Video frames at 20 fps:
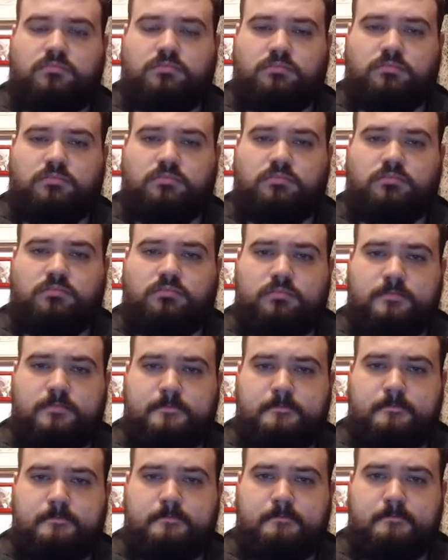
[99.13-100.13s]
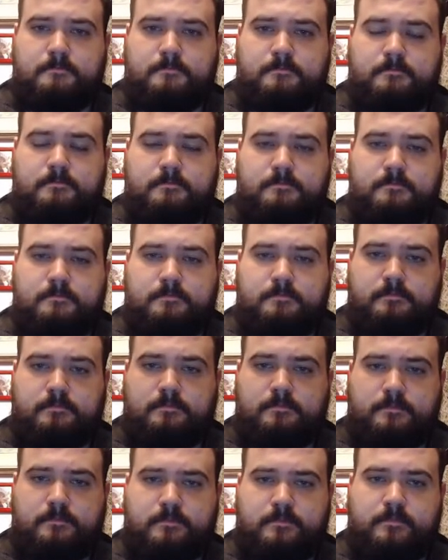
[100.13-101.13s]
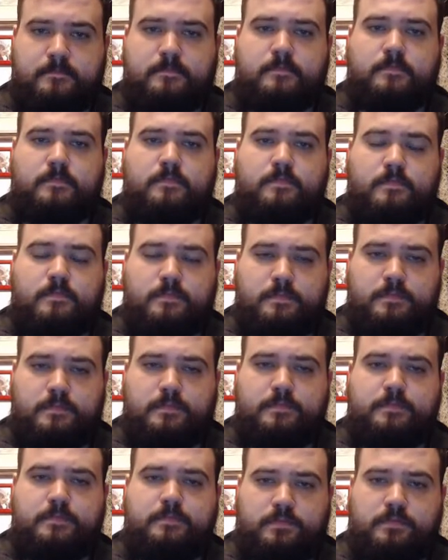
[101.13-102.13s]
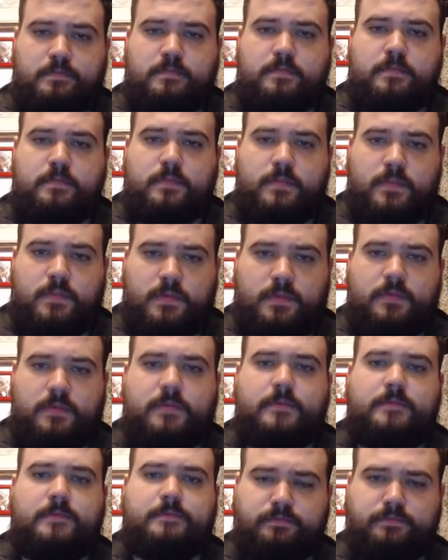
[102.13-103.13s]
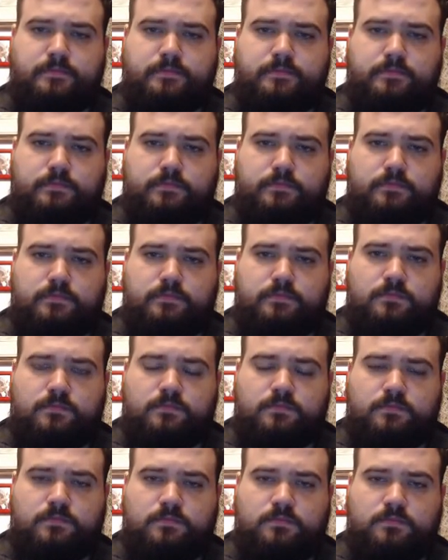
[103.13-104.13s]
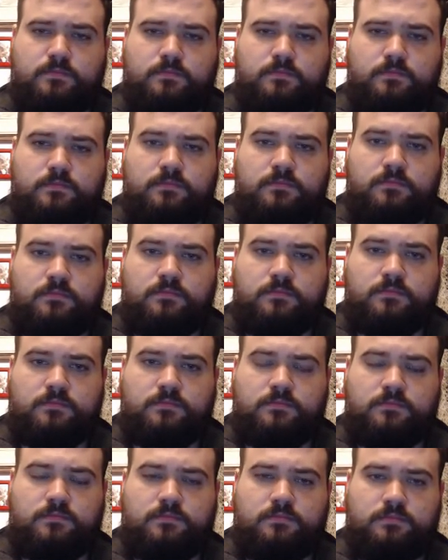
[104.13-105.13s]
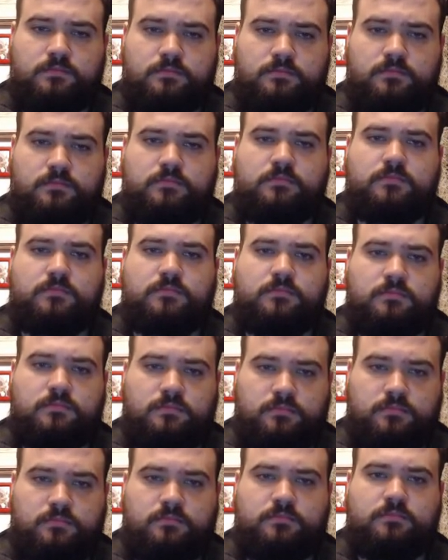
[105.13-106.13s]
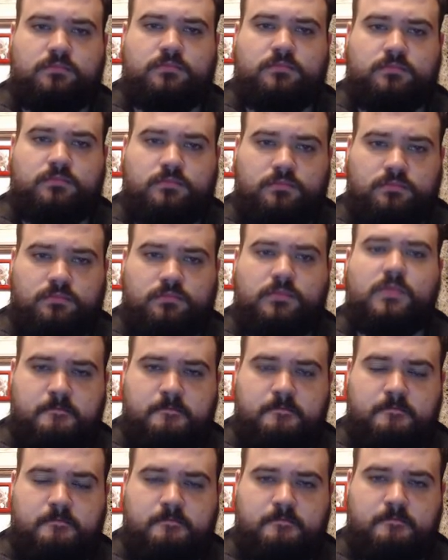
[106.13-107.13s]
The person shown says nothing.